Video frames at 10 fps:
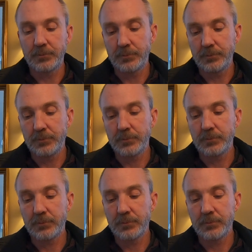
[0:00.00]
is the
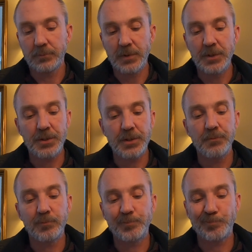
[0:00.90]
favorite in this, from what I
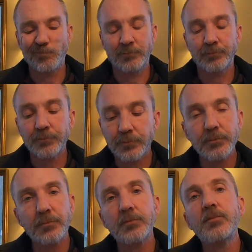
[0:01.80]
saw. But
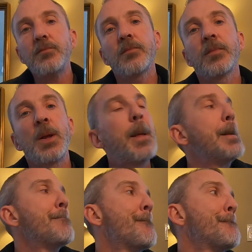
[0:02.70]
then I saw another
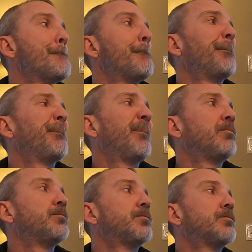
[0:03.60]
place that said that
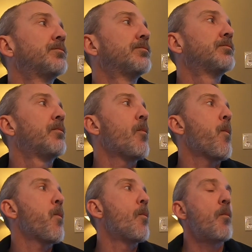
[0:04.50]
Molly McCann was. I'm
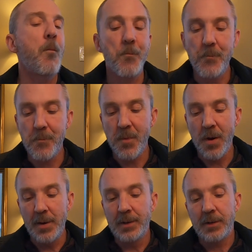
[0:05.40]
going with McCann on this.